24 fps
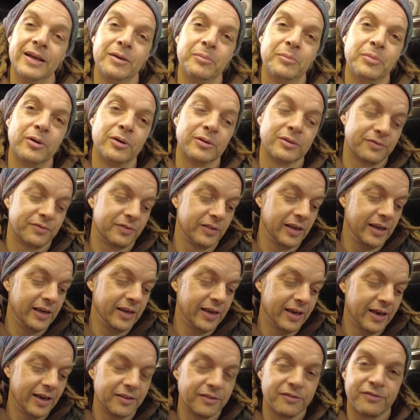But for
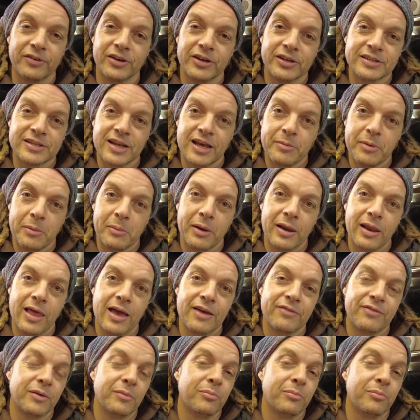the first time in my life,